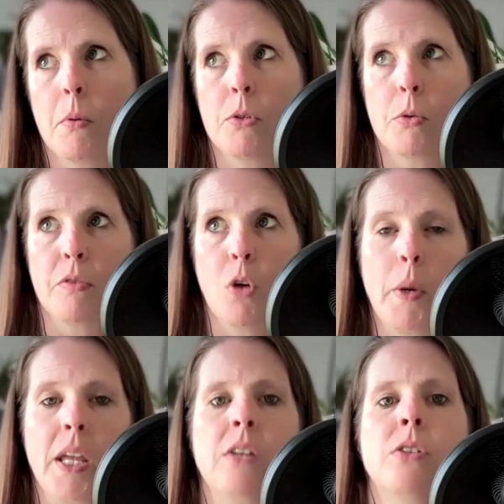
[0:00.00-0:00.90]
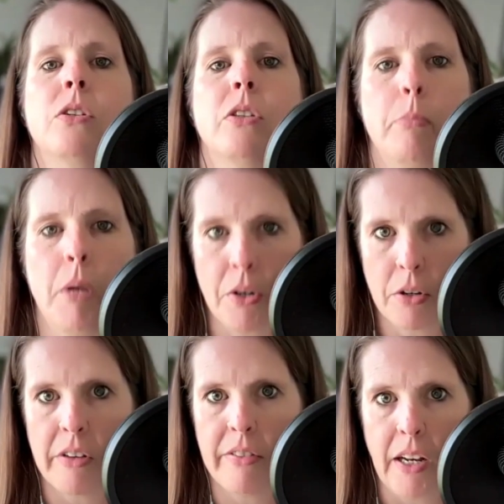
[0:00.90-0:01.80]
sort of going into the
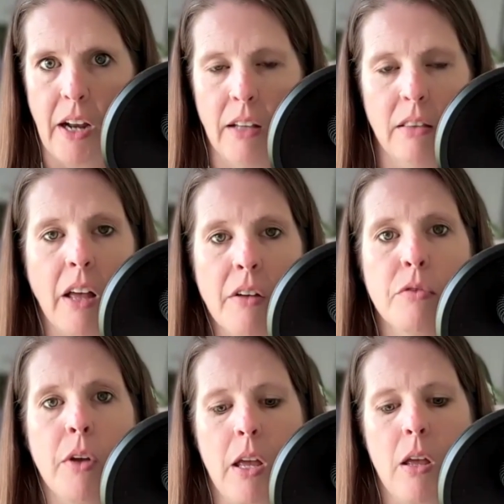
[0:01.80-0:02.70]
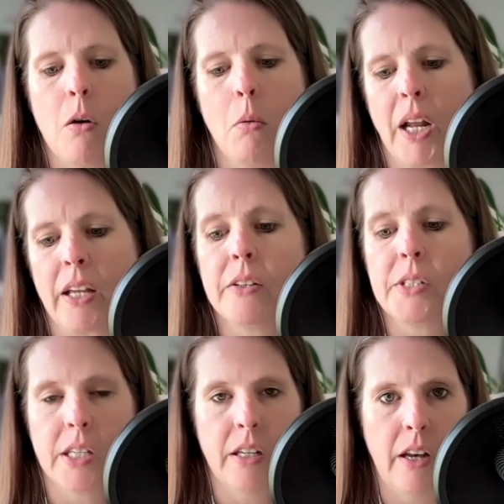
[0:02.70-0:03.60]
bigger event. I love when I can
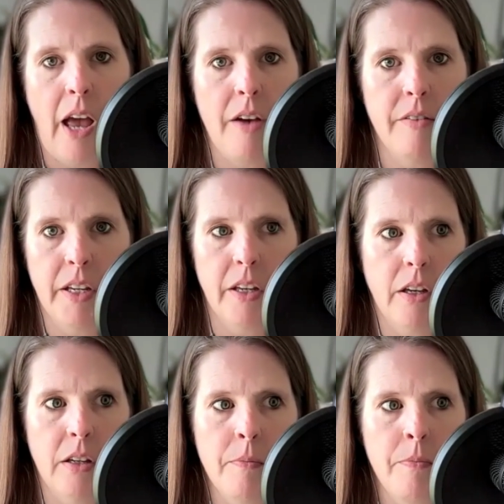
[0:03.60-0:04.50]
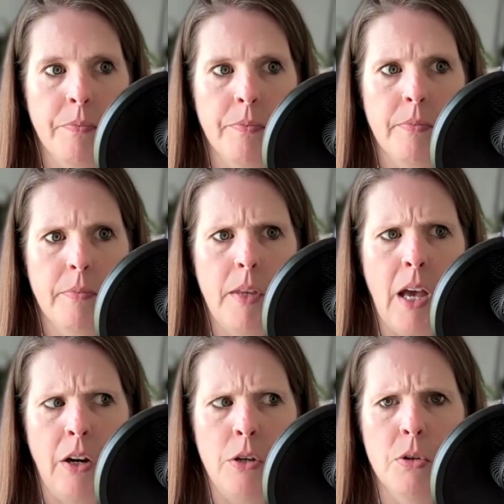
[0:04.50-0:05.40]
sit and have yeah,
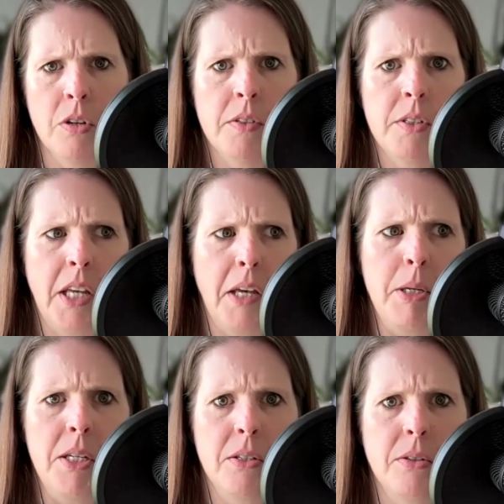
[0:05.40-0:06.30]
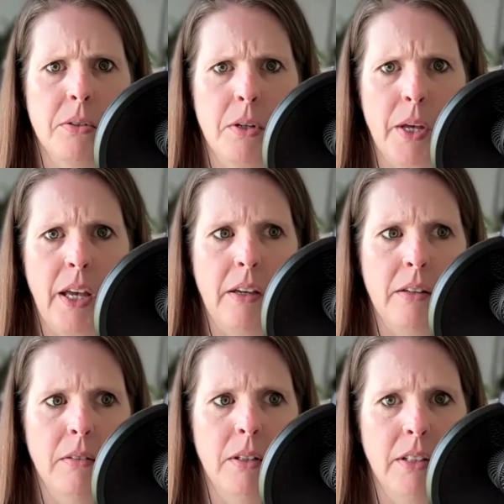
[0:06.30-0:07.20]
are you nervous? Yeah, me too. Okay,
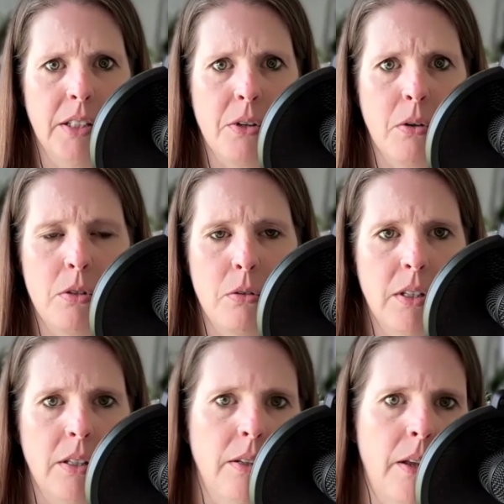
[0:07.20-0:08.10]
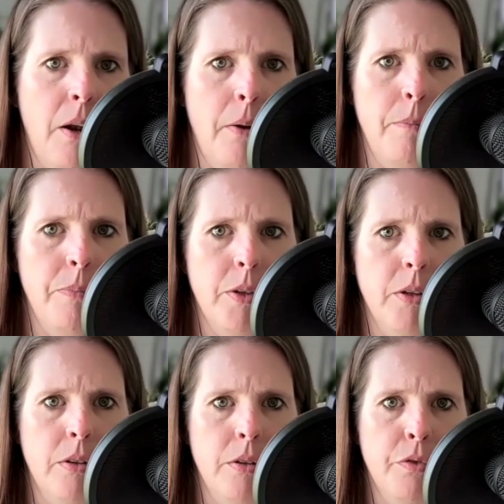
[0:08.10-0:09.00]
well, let's go do
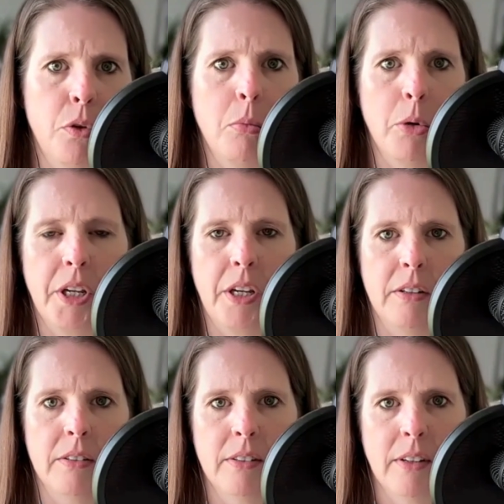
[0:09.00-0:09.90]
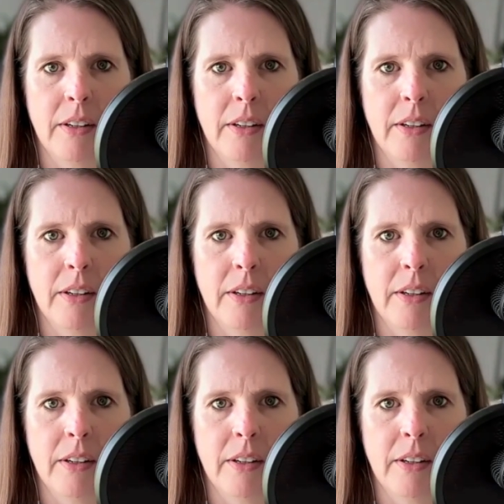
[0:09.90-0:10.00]
the full morning